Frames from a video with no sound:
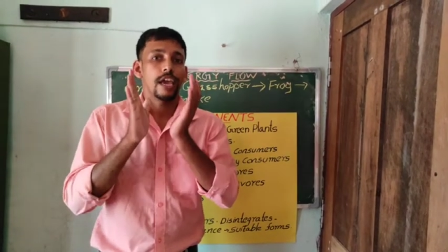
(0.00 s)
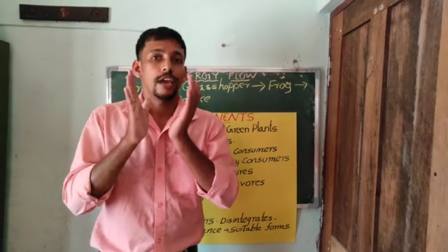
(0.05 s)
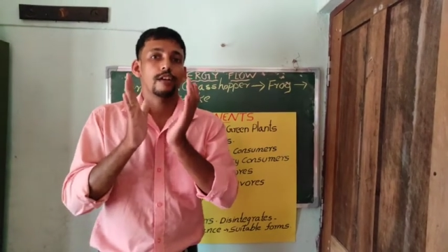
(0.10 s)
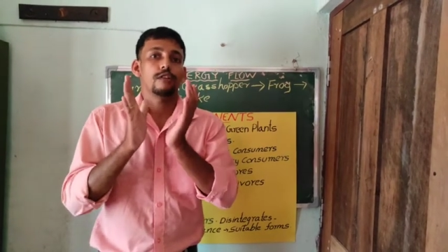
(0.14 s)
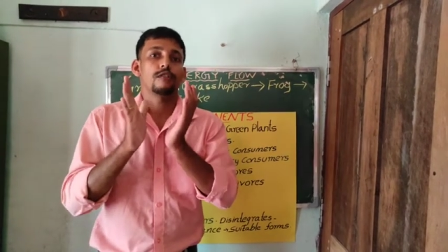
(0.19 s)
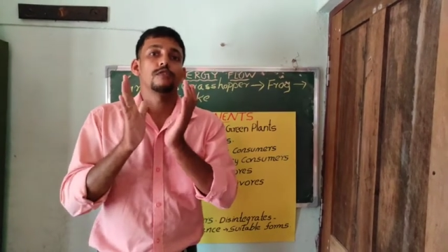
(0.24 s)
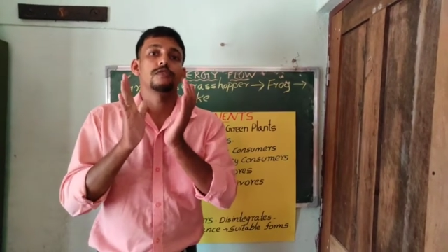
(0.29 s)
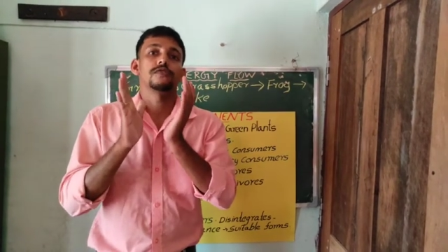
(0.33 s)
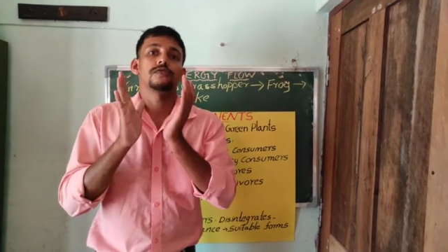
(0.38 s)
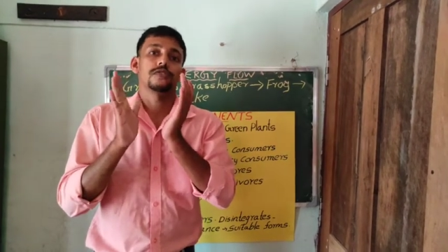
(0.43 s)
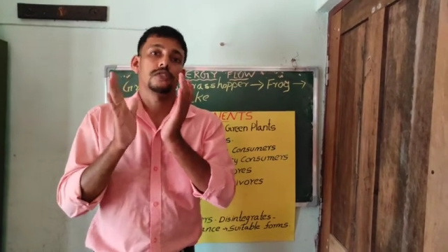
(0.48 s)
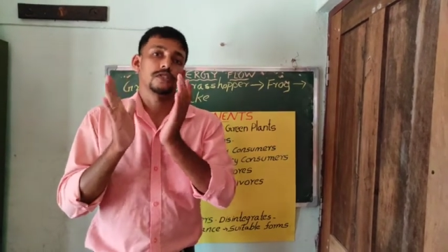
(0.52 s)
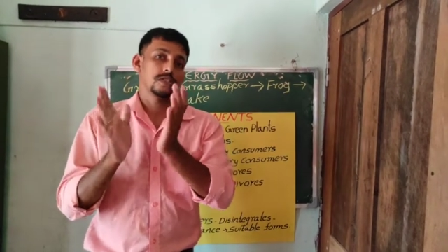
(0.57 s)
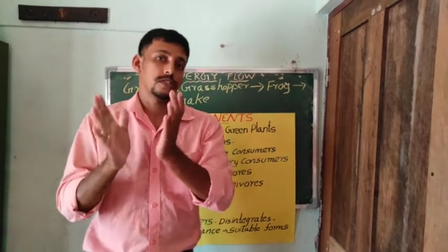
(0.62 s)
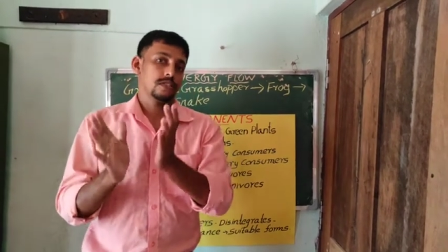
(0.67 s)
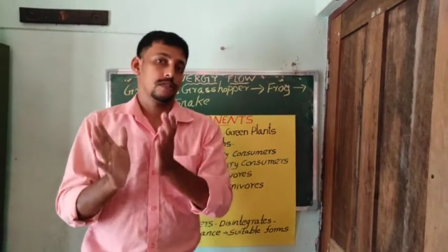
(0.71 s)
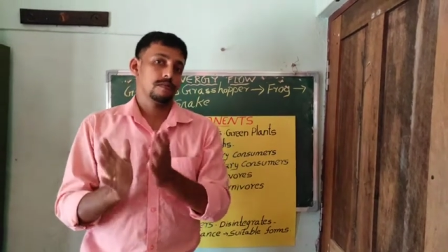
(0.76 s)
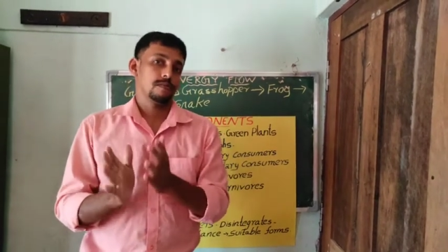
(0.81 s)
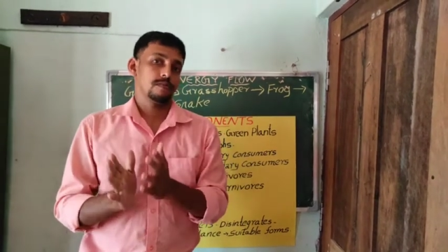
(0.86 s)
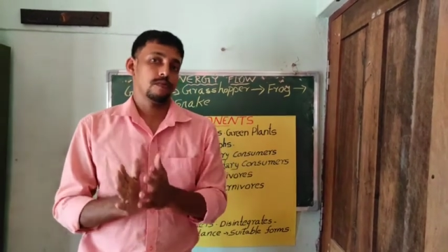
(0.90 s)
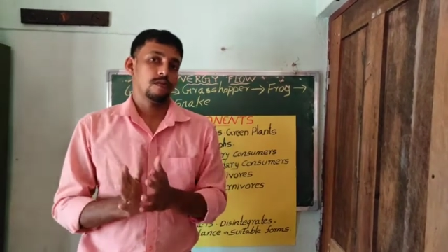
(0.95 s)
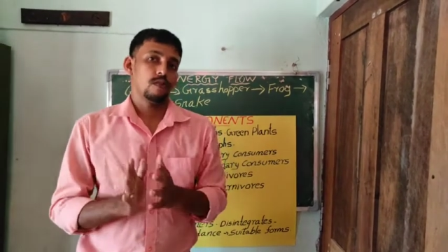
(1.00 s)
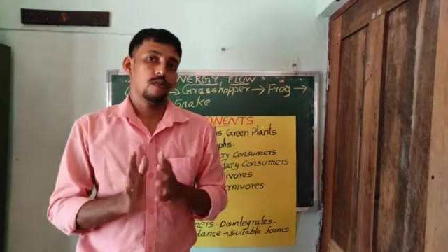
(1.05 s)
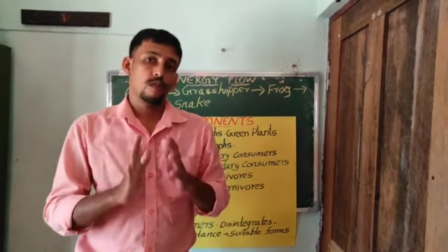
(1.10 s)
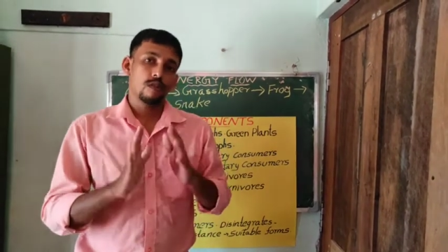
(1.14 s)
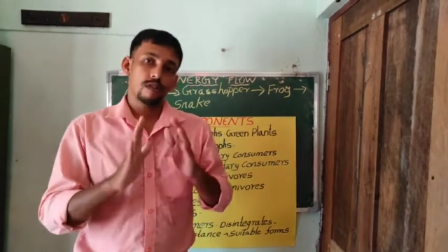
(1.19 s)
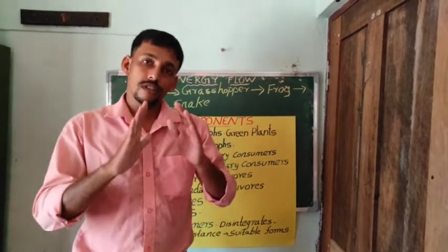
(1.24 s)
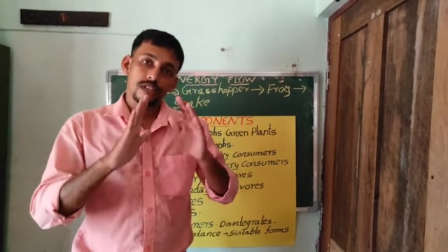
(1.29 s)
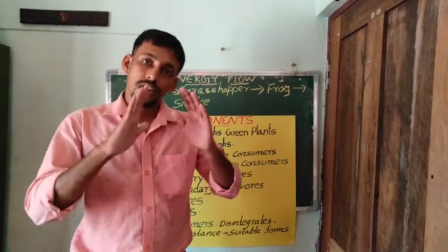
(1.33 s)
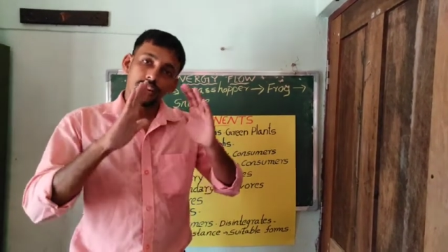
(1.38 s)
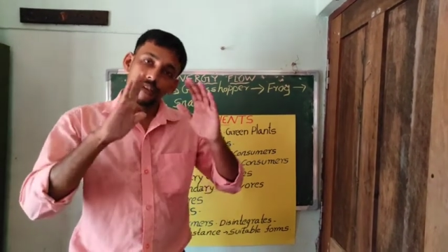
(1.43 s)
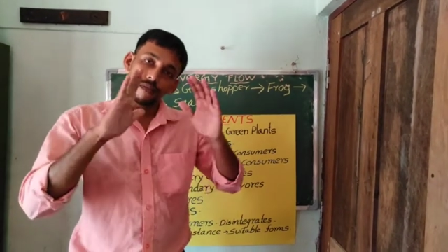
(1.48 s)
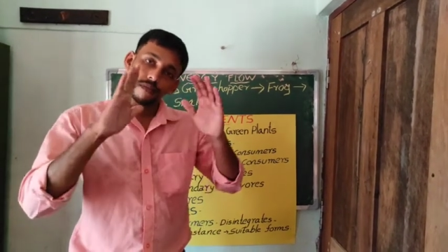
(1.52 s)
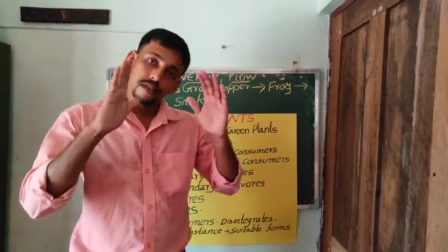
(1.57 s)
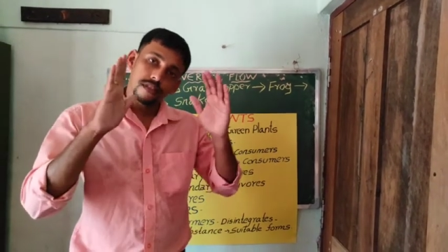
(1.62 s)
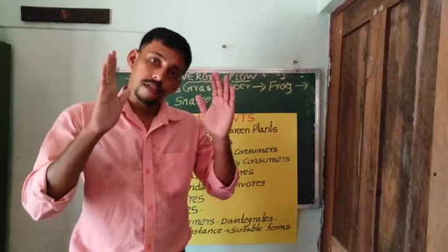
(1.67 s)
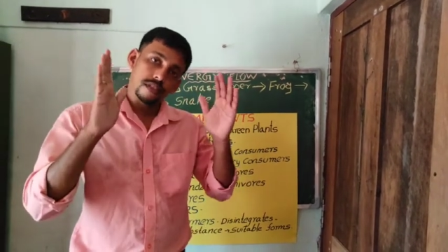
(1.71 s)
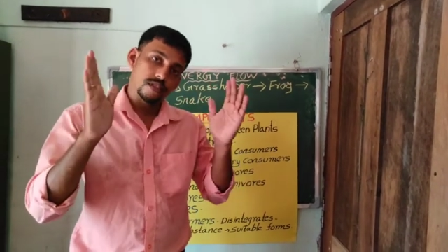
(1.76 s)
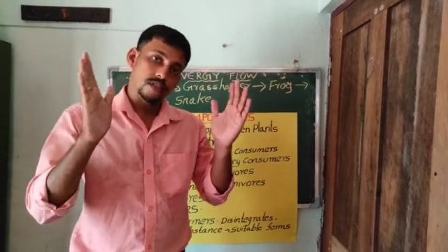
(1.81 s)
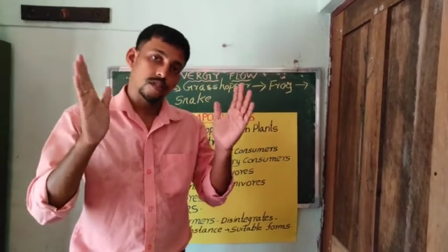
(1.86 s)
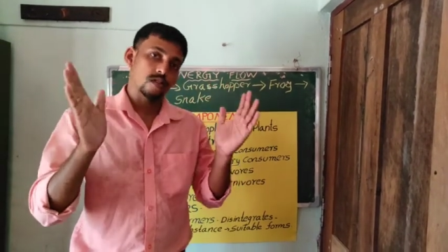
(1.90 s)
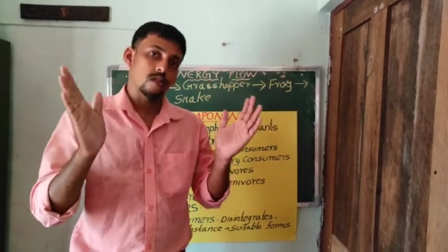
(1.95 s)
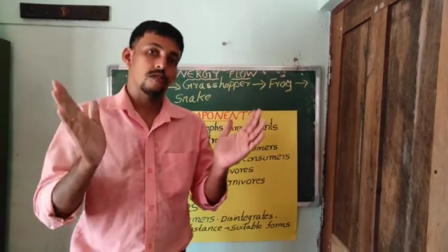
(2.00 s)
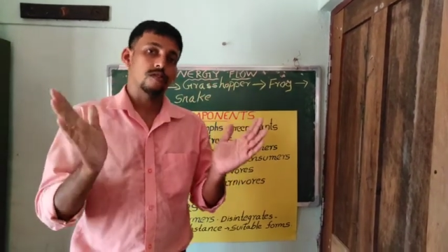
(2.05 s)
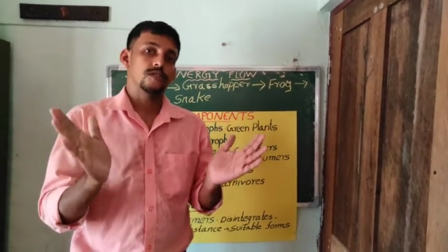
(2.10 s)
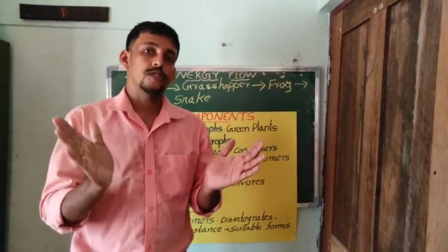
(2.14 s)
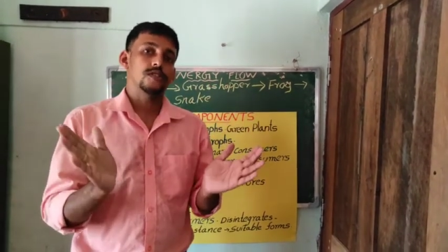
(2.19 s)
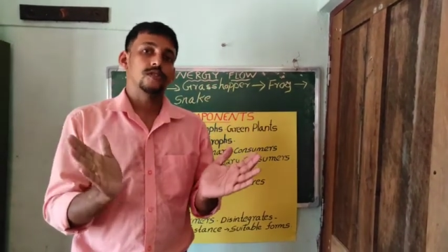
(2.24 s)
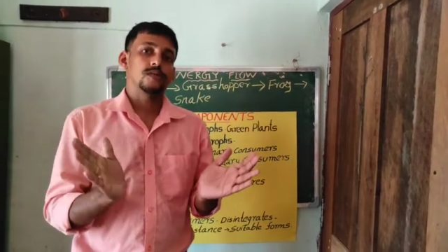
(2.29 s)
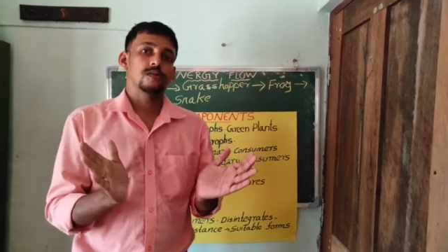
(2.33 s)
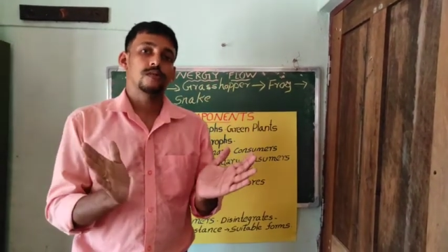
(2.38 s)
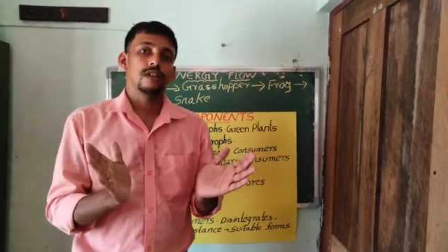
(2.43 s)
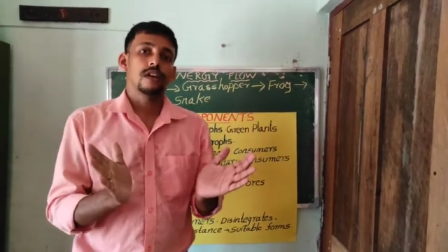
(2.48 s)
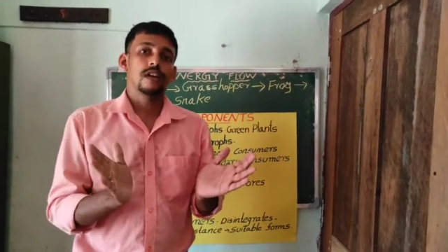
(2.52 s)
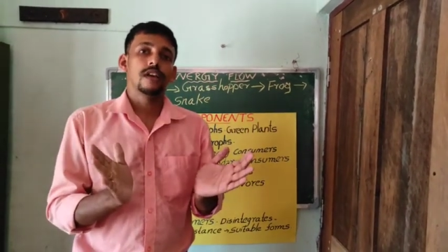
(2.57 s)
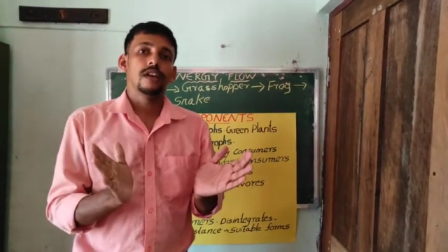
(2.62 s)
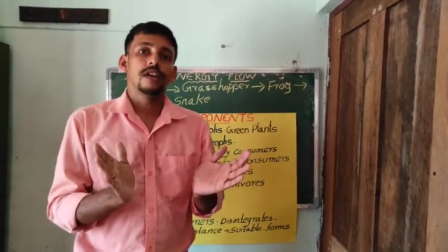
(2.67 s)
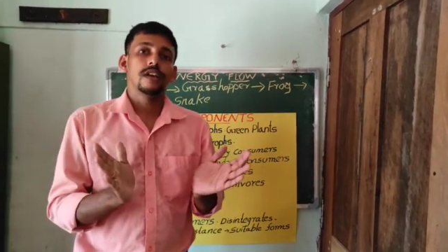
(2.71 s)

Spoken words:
ecosystem. All the living things constitute